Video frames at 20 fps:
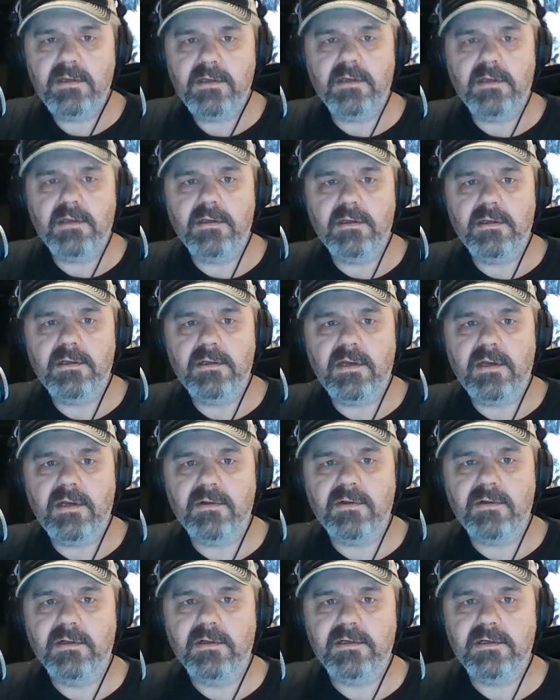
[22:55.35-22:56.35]
how
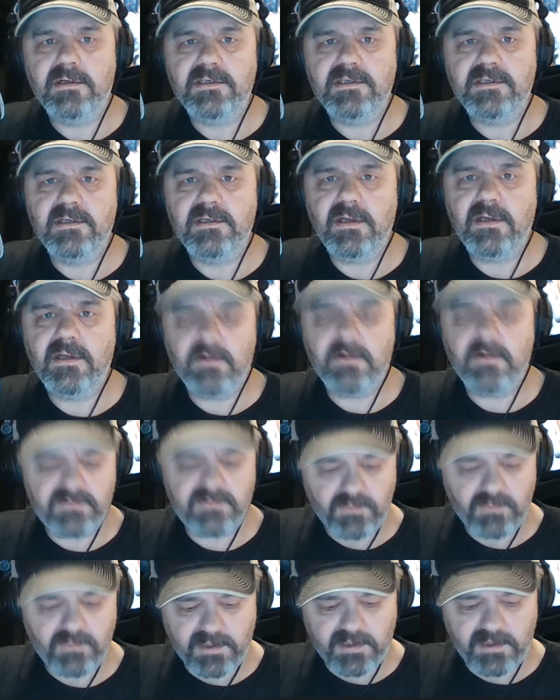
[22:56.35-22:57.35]
it looks and how it's
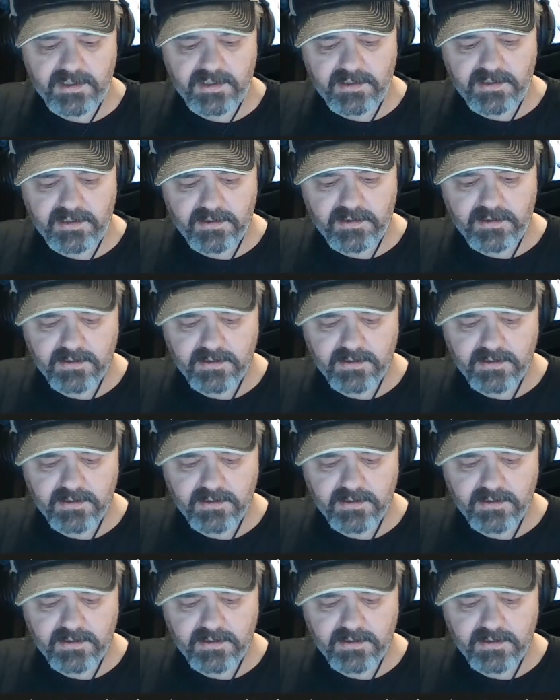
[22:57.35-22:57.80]
working here.